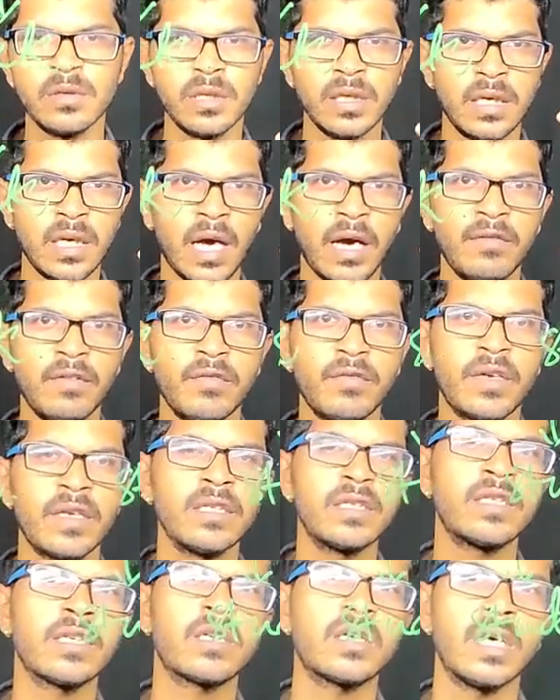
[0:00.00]
they have a very
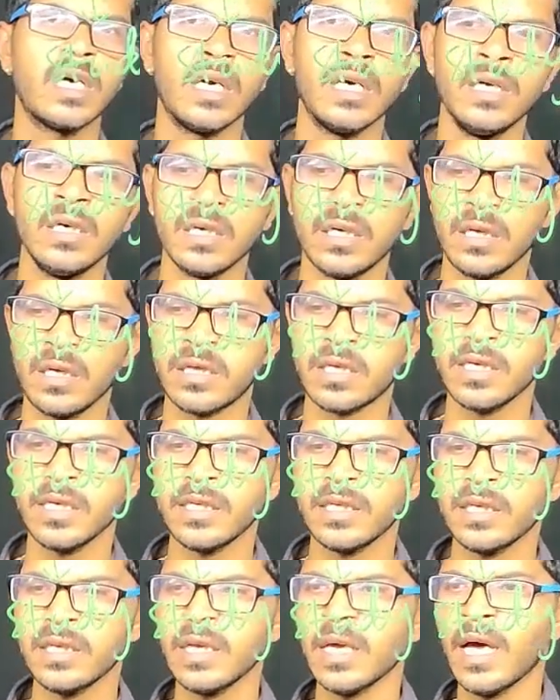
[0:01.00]
thick
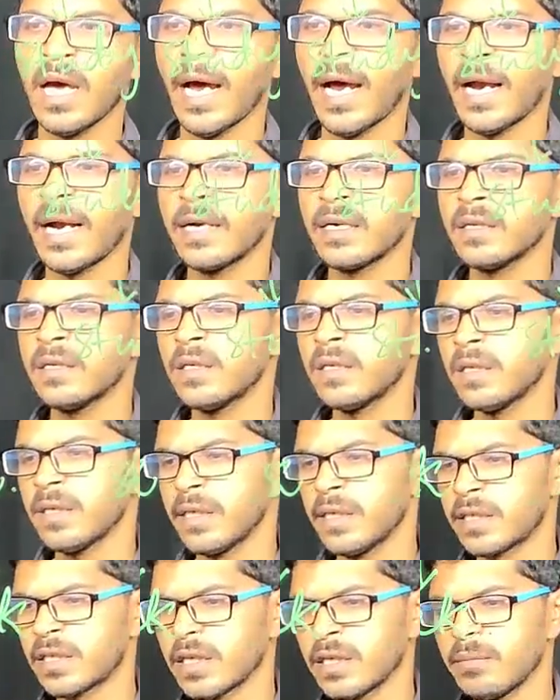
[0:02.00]
skin, and
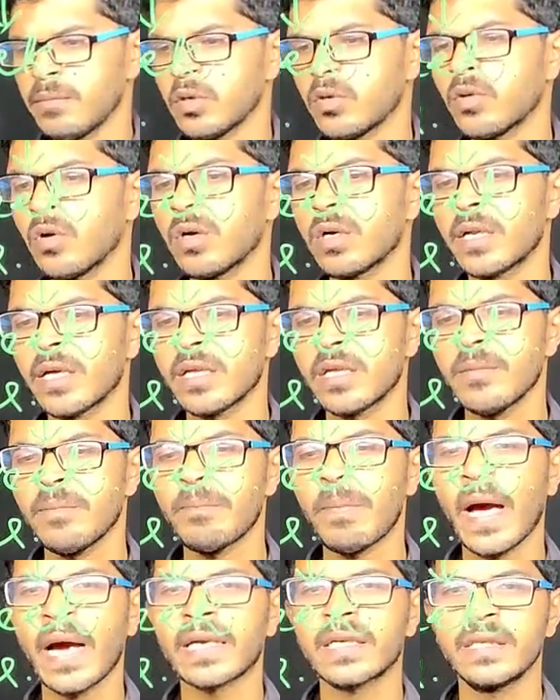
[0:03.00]
it can be called as a
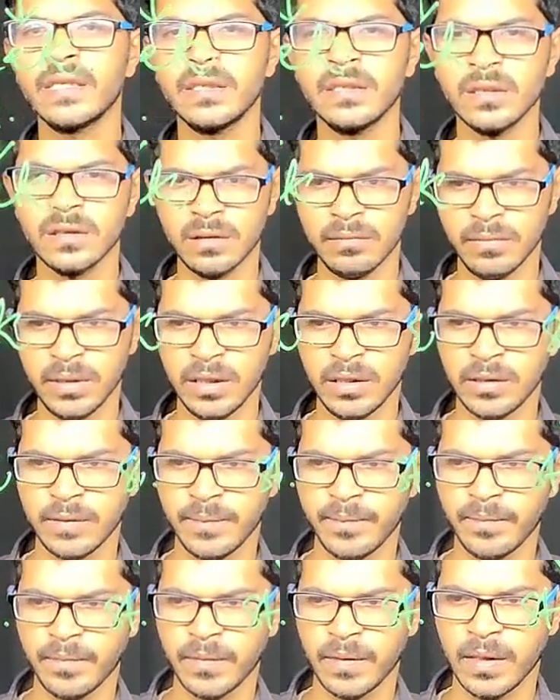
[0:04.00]
pachydermy.
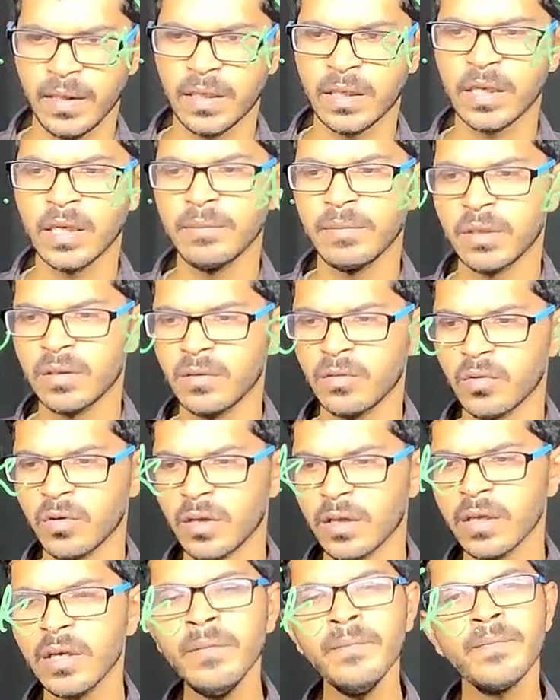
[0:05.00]
It can be called as
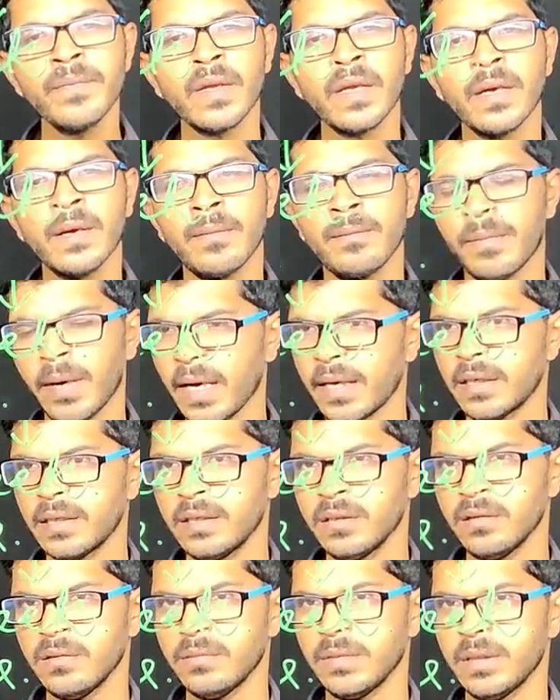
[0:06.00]
a
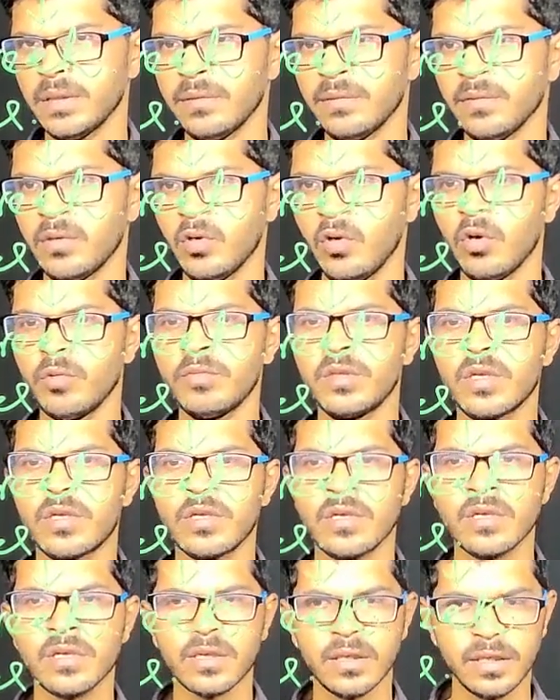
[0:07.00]
pachydermy. Hope this
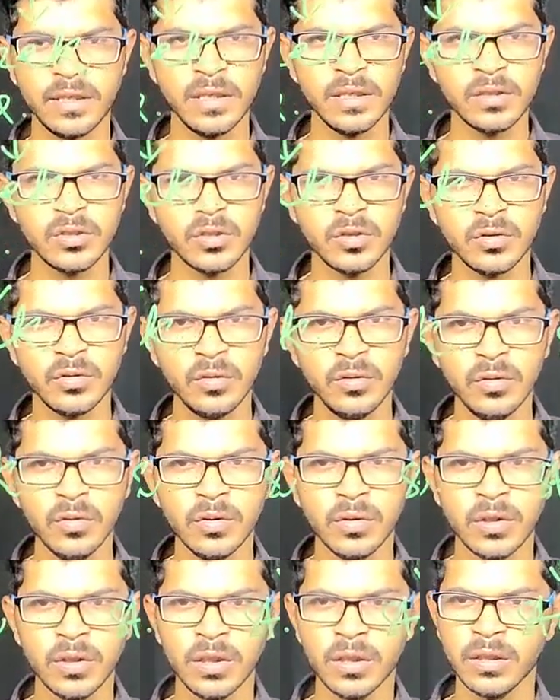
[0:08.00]
is clear to you.
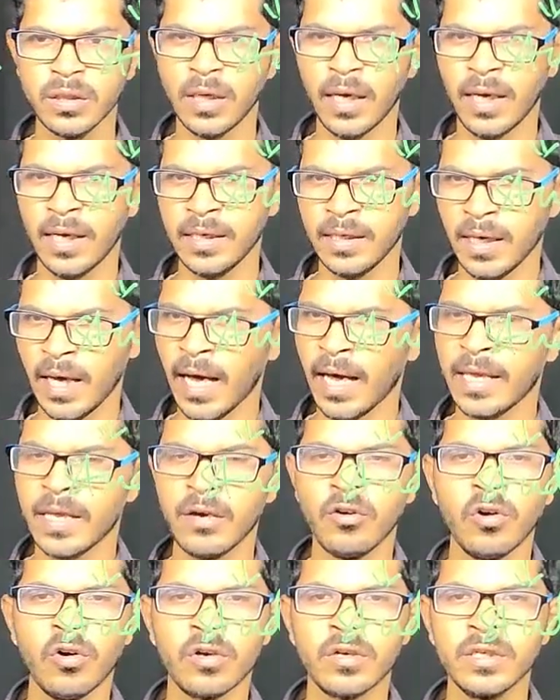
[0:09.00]
And I have
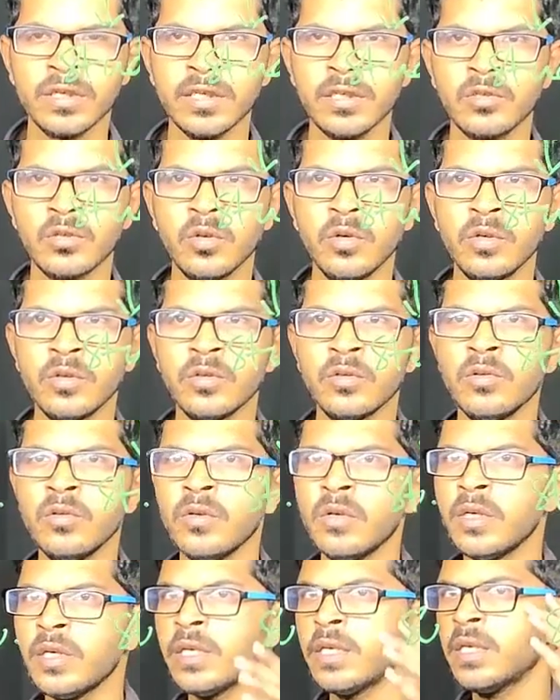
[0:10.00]
already told you,
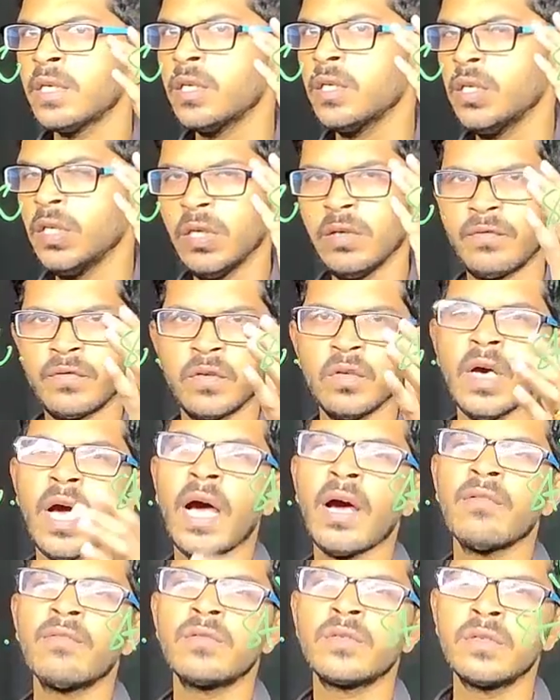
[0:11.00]
if you
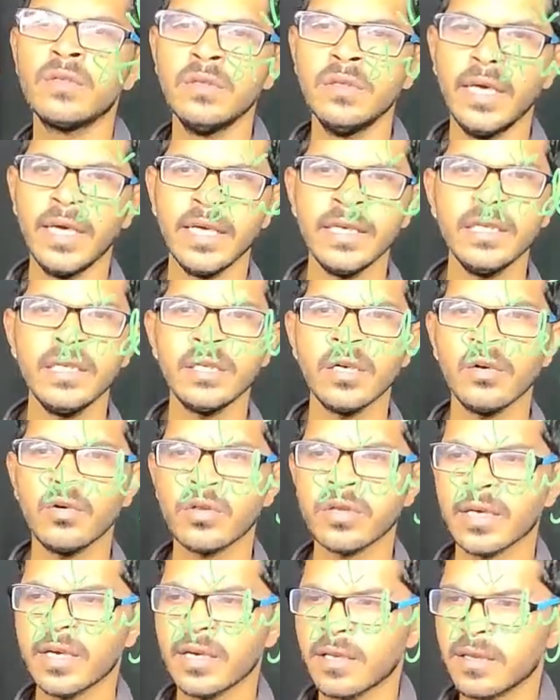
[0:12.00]
have any doubts
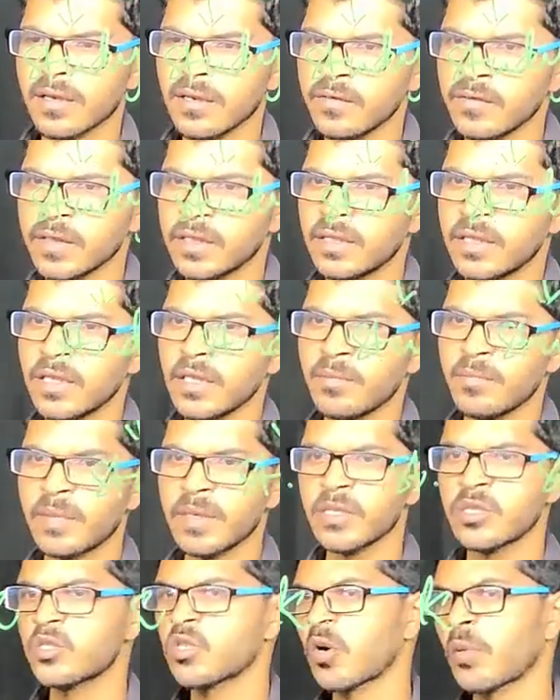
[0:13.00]
concerned with this,
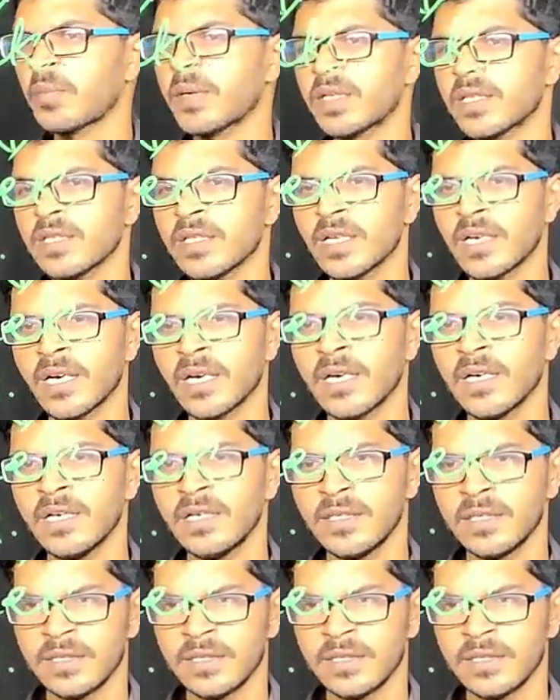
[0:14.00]
please drop it in the